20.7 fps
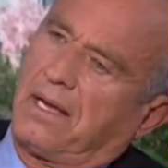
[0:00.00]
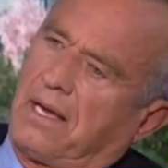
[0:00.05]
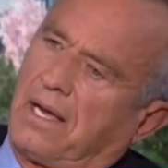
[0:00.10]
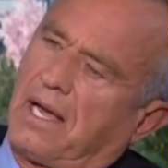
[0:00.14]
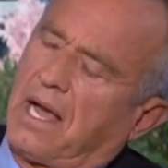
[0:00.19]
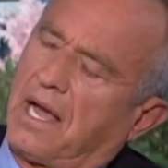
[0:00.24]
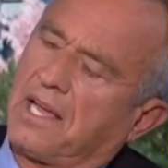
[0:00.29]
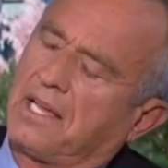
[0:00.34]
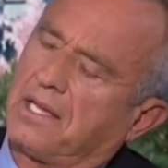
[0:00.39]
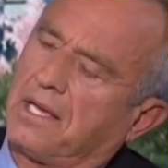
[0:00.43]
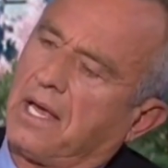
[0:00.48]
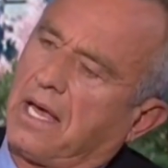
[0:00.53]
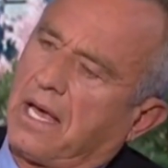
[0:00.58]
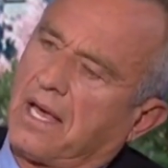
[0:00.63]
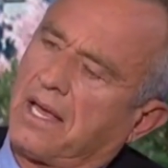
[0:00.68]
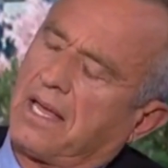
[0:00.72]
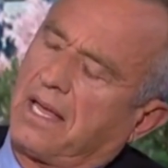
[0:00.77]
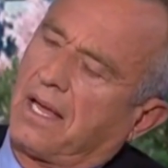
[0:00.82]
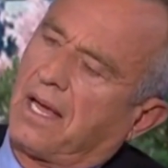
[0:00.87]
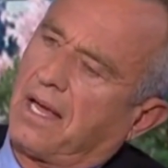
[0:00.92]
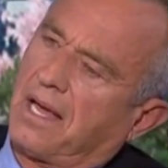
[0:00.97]
I
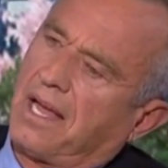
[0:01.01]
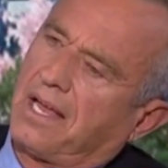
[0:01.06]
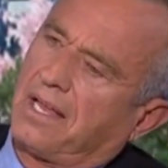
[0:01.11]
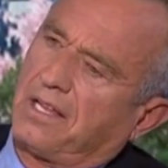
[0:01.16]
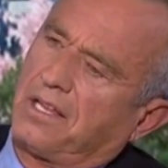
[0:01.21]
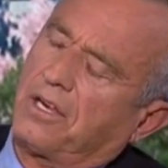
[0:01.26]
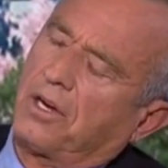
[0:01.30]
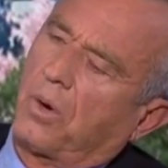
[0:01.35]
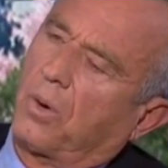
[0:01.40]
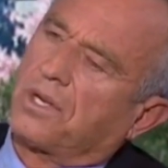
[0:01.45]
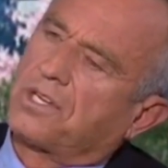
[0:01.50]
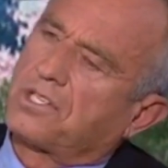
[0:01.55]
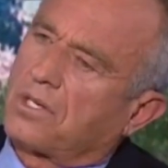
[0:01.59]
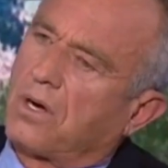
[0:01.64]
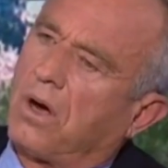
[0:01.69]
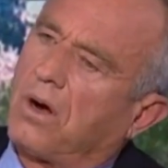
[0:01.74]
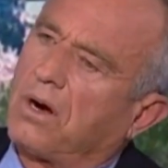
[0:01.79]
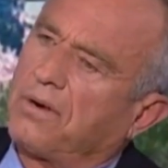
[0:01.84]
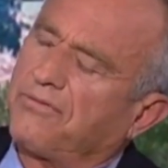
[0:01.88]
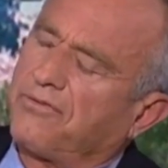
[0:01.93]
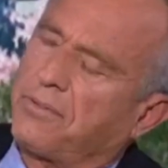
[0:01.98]
can't. I, you know, it's
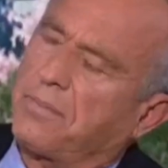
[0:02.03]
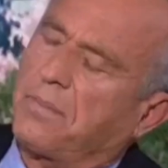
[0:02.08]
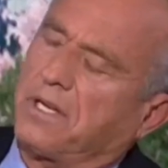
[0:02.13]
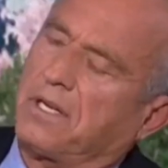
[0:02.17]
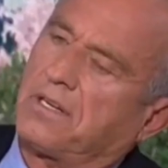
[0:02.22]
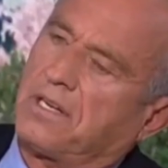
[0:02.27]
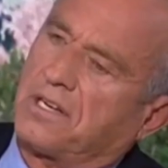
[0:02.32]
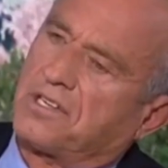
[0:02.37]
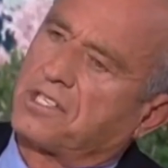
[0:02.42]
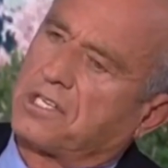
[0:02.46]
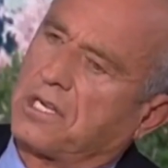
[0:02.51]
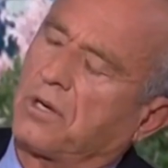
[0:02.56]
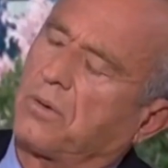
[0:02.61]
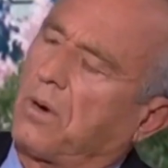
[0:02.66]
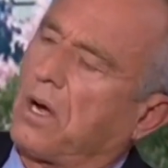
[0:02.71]
hard for me to just think.